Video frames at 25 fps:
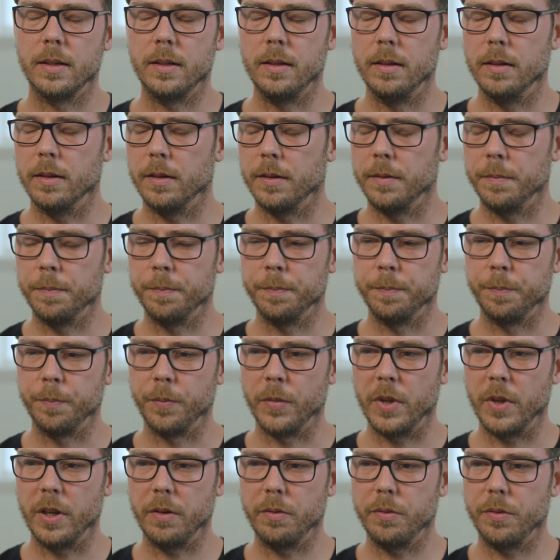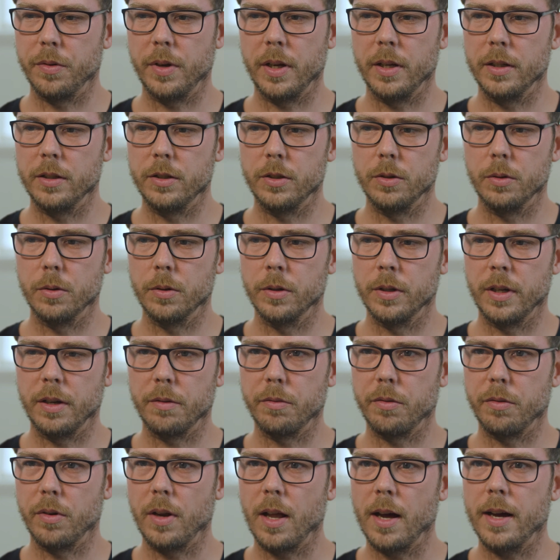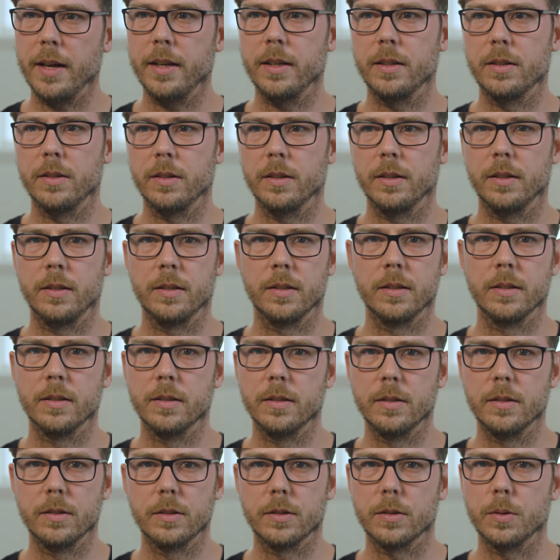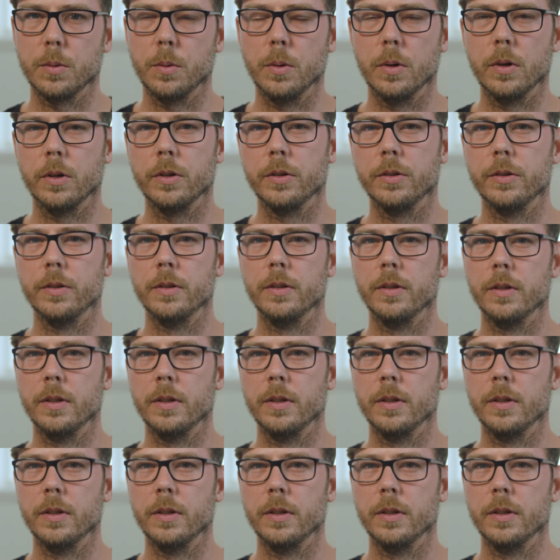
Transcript: they felt during their flight and so on.